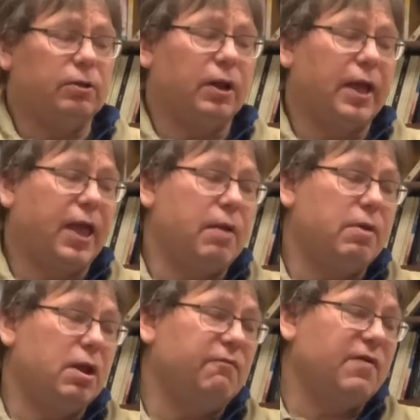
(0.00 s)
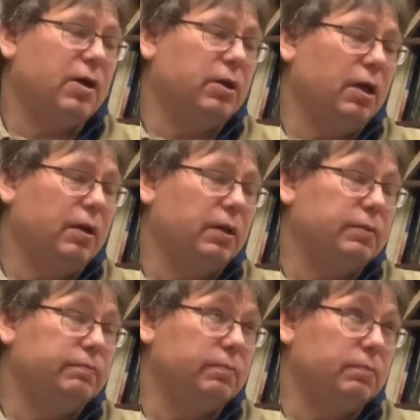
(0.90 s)
I came in and found a
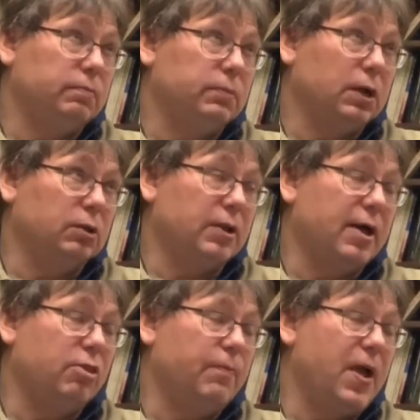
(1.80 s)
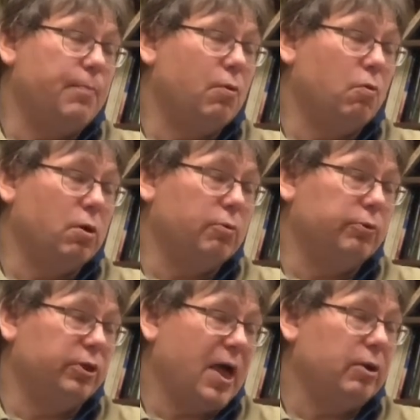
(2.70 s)
lot of the paperwork
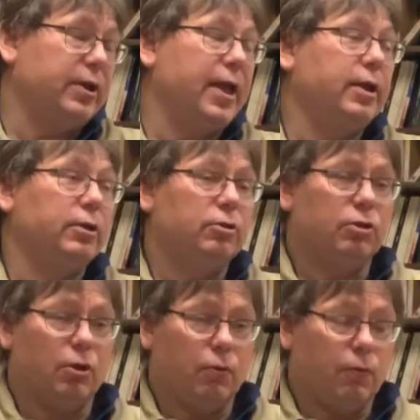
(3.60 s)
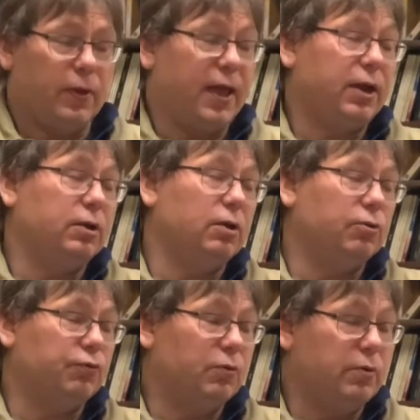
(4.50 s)
was outdated, so we had to go
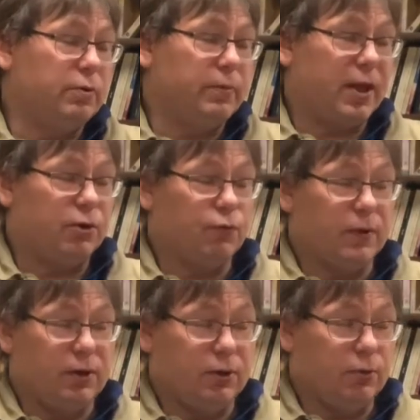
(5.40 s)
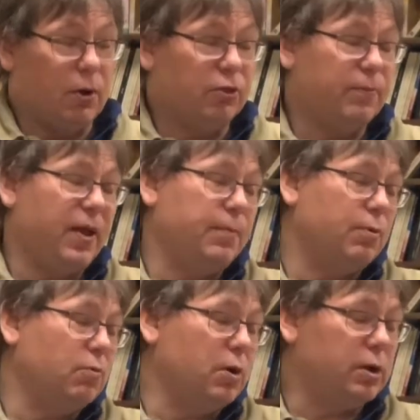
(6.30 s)
through and we had to redo all the
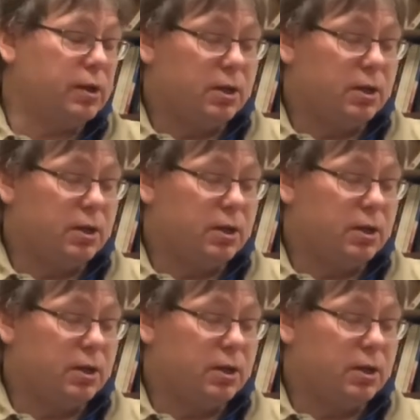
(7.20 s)
paperwork.